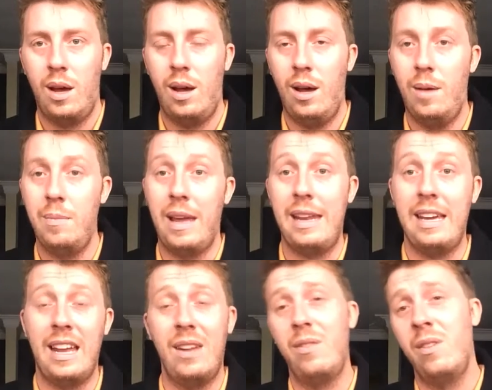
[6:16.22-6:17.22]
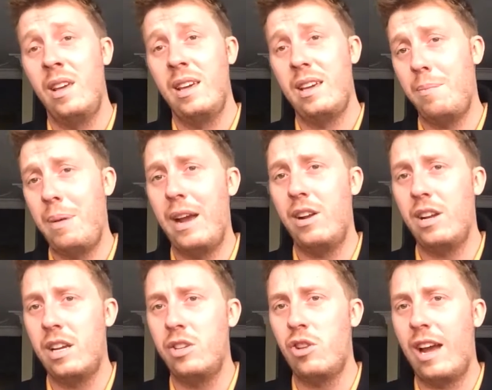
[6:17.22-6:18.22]
And he kind of compared
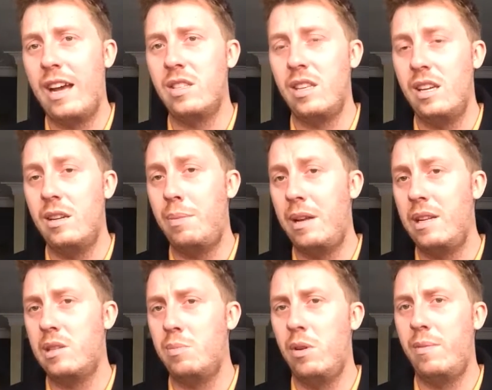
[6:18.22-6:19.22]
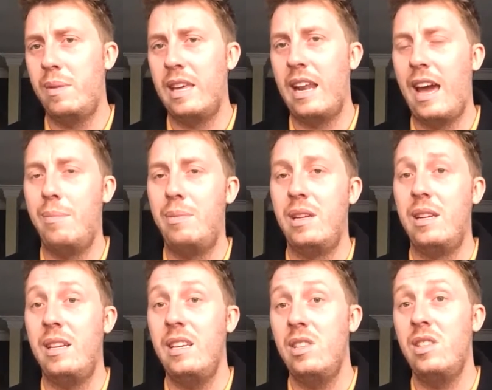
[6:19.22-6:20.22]
and contrast the independence movement that happened
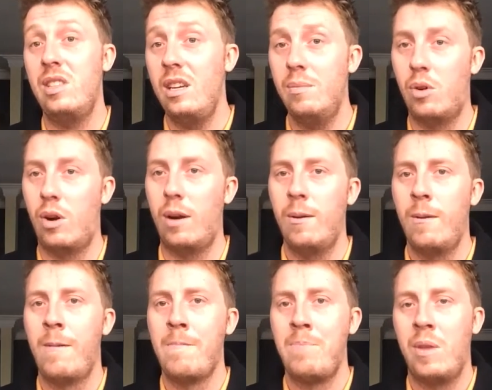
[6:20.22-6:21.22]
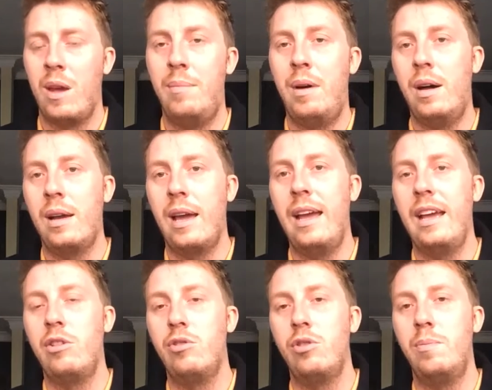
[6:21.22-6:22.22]
in East Timor among
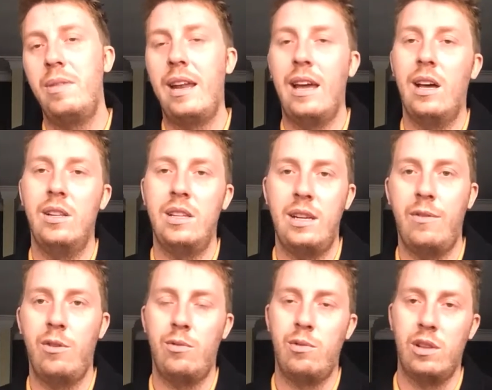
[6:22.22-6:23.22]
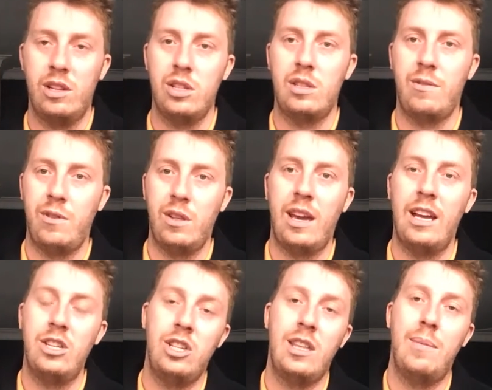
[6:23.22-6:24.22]
a group that held a different religious
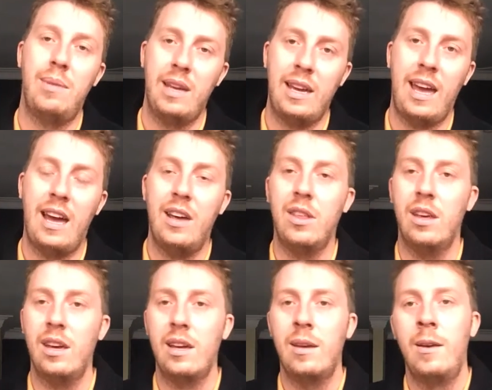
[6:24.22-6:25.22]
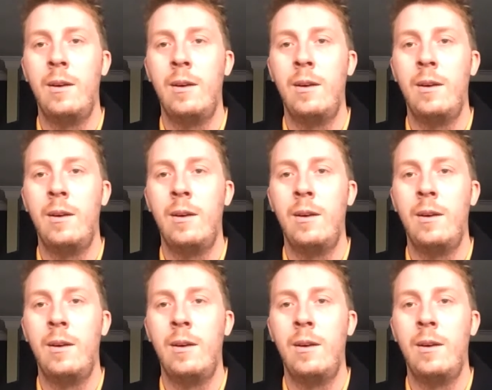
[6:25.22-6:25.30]
affiliation, that being Catholic,